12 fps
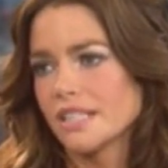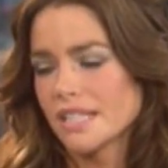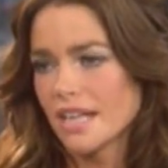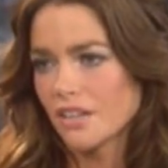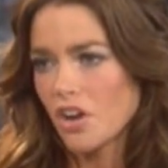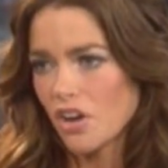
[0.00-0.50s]
I
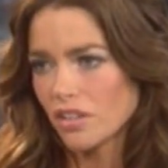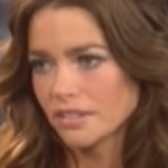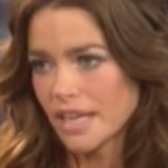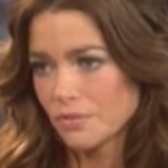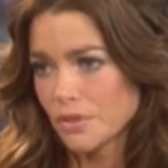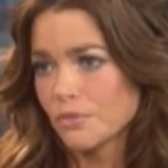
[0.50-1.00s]
did not call
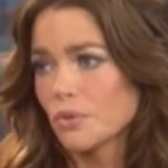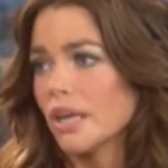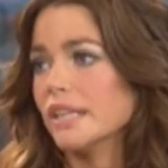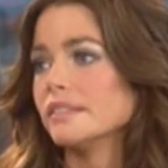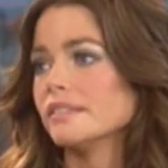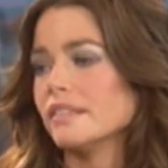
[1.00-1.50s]

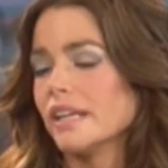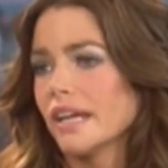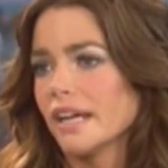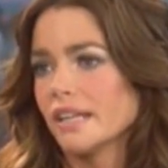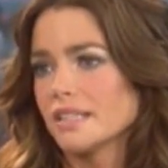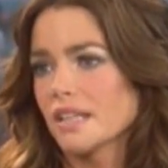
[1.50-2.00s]
911.
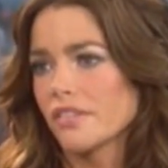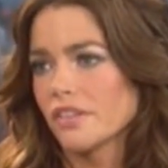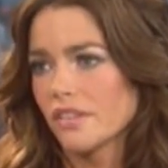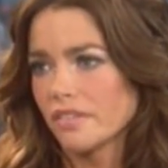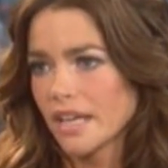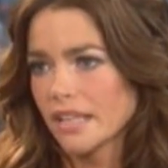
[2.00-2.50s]
And
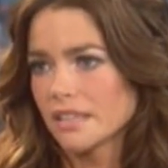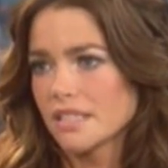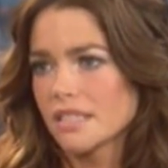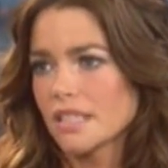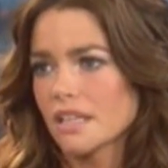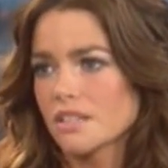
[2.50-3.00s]
other than that, the
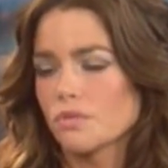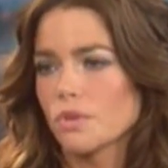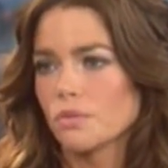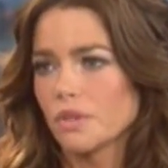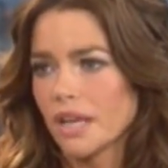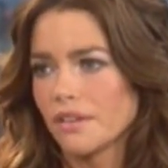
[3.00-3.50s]
details of
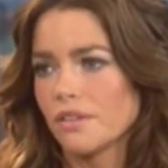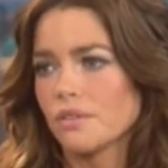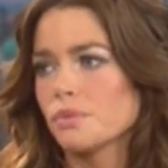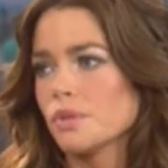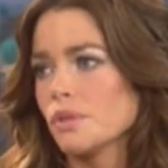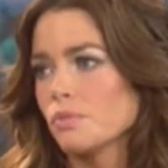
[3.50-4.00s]
what went on in
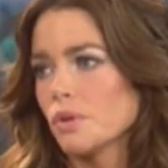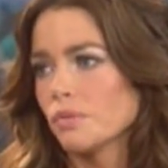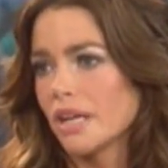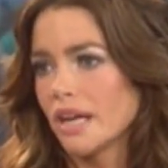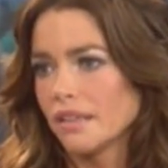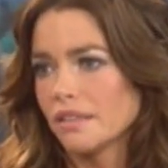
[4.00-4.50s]
the room, what
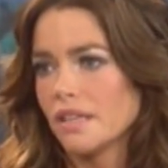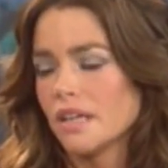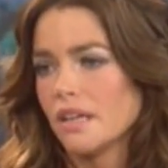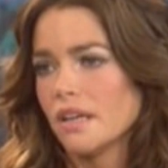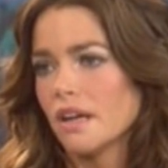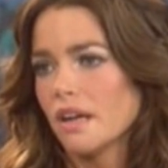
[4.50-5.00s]
went on.
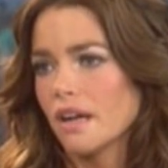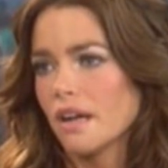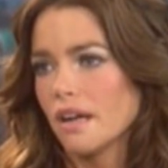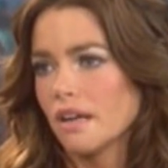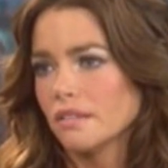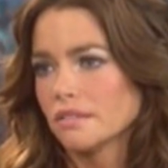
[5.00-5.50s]

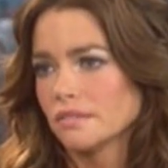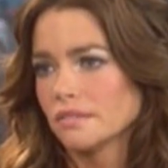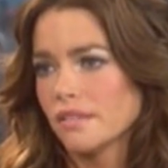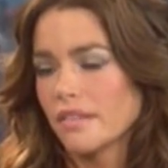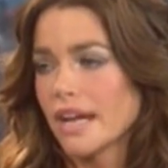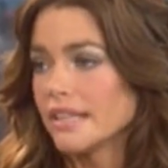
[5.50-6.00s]
Uh,
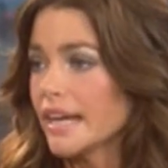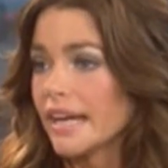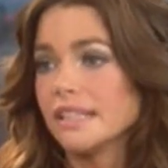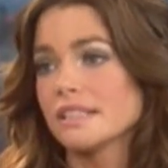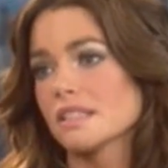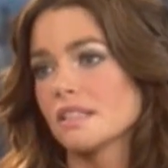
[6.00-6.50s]
that
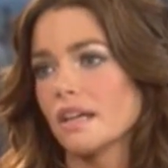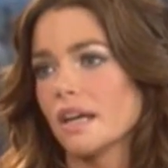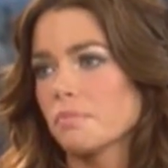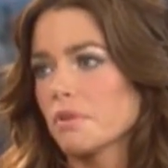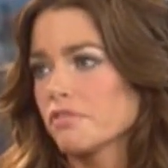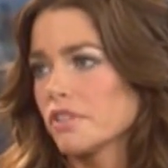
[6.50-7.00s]
night.
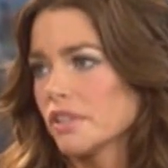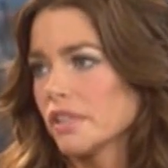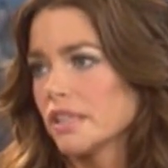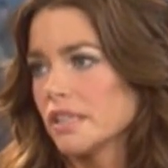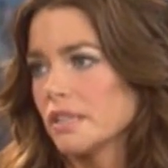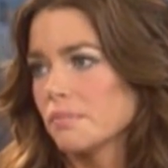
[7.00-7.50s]
I prefer
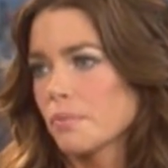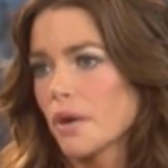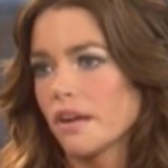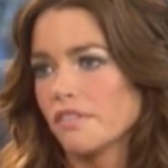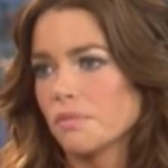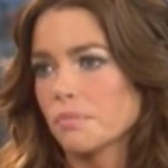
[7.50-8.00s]
to keep
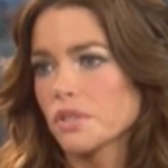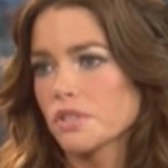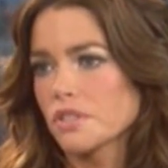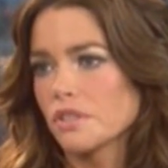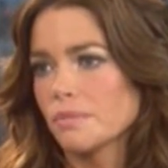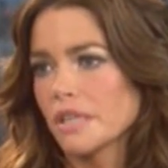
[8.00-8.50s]
private and
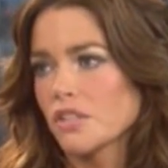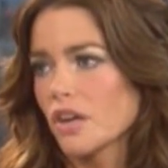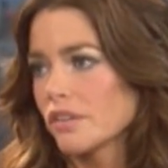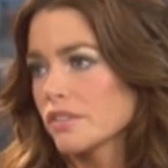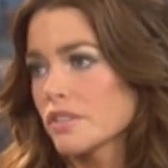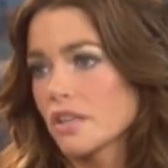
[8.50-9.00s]
personal. My
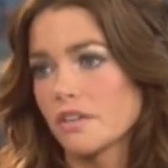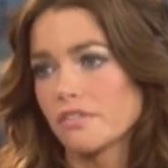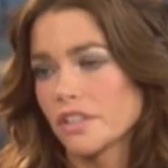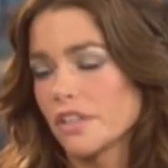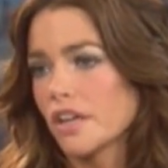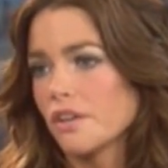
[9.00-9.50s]
daughters are
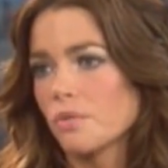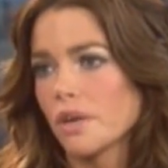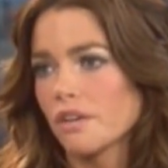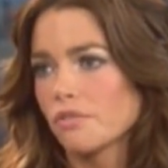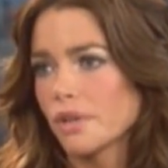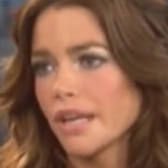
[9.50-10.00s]
very
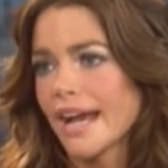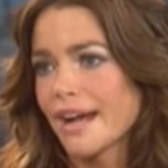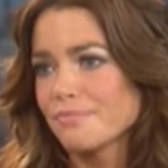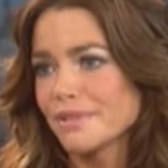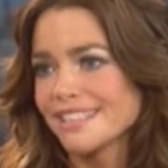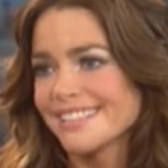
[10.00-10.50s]
unaware of what
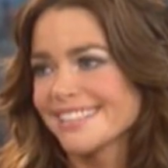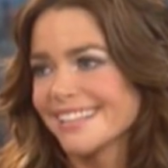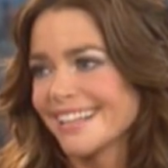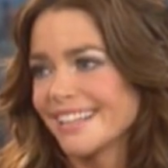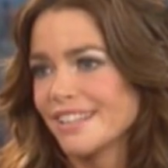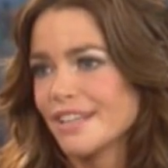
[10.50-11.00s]
happened
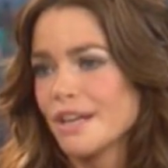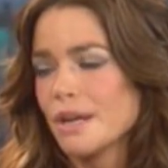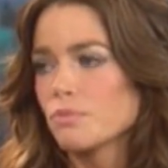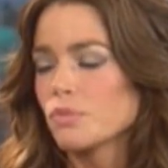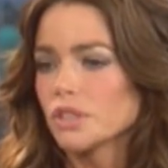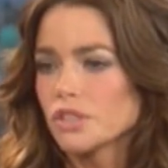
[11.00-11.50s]
and
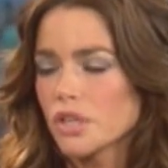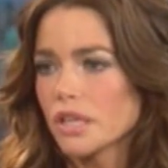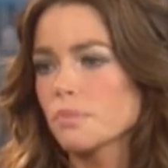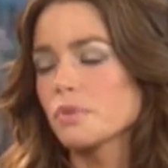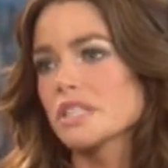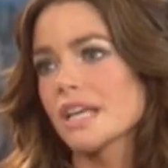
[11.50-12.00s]
really
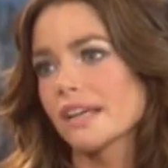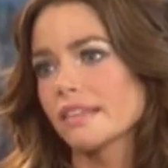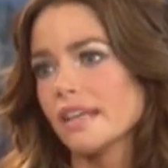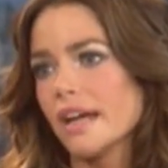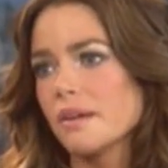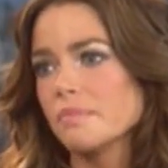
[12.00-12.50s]
trying to
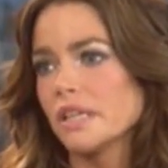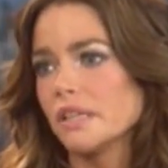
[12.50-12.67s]
protect them.